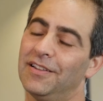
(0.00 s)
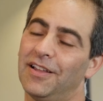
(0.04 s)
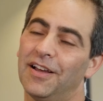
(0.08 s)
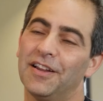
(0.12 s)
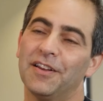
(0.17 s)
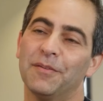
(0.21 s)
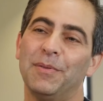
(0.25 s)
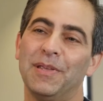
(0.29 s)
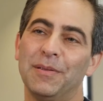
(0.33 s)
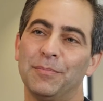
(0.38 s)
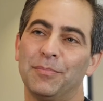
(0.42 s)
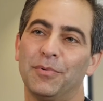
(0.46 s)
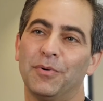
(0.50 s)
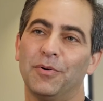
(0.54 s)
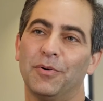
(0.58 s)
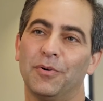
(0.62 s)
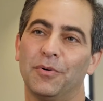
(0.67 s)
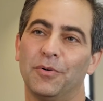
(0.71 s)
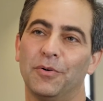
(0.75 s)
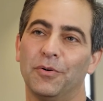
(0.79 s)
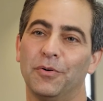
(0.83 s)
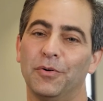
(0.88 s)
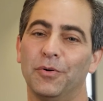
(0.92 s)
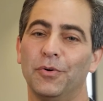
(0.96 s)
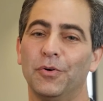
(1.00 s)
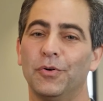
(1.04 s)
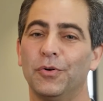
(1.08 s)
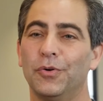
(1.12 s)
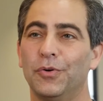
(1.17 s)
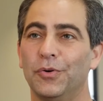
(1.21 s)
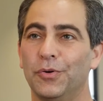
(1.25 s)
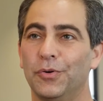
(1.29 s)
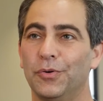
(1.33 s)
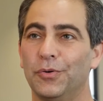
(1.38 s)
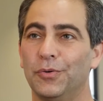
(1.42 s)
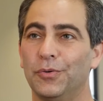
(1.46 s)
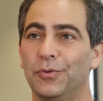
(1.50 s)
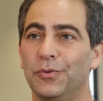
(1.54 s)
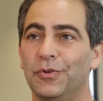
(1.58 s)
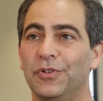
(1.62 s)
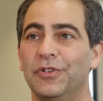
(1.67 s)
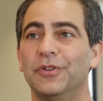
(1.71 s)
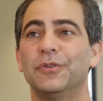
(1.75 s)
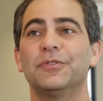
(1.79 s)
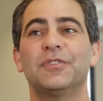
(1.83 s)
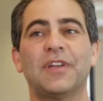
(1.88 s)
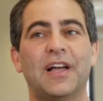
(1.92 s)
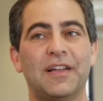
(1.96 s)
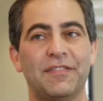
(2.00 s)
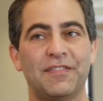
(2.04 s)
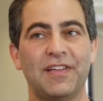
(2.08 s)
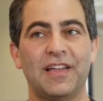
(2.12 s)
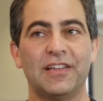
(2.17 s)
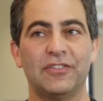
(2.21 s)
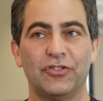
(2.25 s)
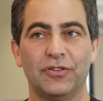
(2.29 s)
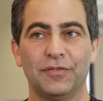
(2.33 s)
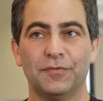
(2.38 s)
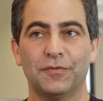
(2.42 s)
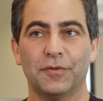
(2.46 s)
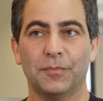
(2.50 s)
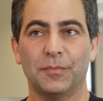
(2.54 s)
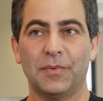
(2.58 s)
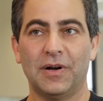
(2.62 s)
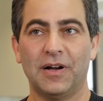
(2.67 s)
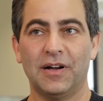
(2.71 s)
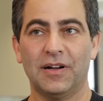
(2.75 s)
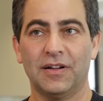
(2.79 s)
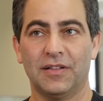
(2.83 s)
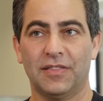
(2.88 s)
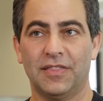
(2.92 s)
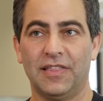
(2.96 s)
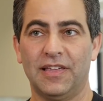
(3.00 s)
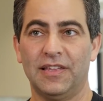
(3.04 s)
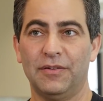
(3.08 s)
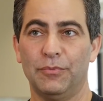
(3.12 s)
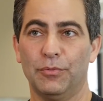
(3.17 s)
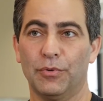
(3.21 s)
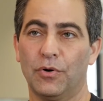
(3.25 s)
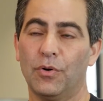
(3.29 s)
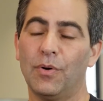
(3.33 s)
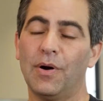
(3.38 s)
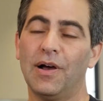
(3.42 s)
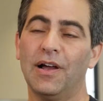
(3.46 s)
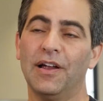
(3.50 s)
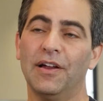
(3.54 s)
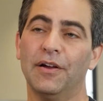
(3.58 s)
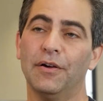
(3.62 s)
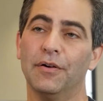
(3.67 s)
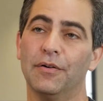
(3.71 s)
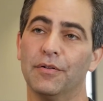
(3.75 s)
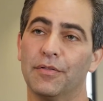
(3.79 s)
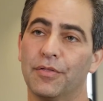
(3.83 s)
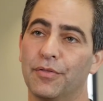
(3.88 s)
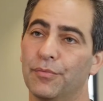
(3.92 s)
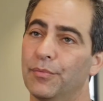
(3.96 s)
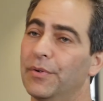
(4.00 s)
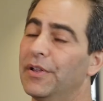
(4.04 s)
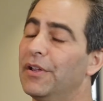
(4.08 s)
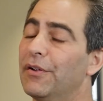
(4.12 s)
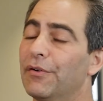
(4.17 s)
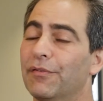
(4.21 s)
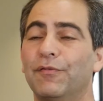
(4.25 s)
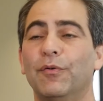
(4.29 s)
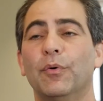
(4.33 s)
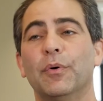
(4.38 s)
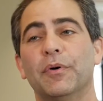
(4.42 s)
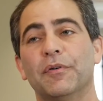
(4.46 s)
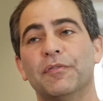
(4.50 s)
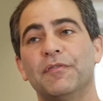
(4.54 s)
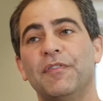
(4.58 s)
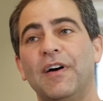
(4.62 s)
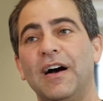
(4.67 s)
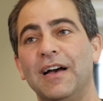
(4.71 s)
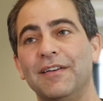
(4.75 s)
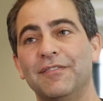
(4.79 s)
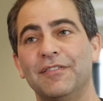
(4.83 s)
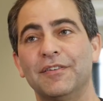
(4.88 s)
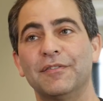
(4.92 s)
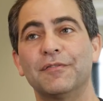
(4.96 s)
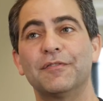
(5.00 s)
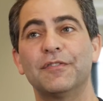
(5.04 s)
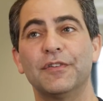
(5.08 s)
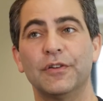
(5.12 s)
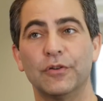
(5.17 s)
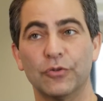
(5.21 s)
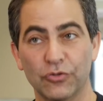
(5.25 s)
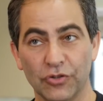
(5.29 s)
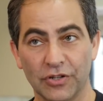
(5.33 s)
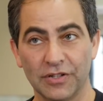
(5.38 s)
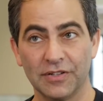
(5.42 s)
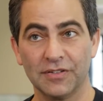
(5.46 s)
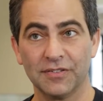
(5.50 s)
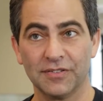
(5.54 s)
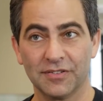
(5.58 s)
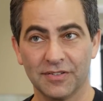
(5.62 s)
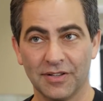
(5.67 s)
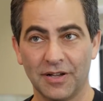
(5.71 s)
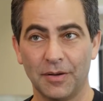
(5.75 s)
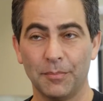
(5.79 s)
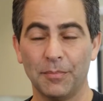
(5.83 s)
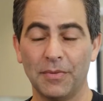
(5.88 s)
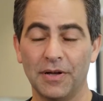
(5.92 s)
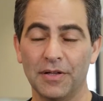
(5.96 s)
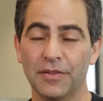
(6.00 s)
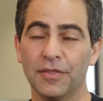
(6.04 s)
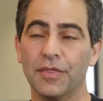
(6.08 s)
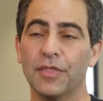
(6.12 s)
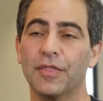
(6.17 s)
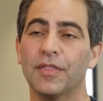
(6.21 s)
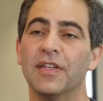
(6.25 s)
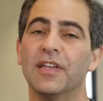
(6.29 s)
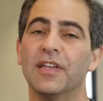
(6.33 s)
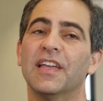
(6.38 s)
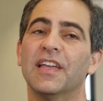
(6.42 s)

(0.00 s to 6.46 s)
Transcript: lot of people who use IVIG for MOG, they require 3 or 4 or 5 infusions a month.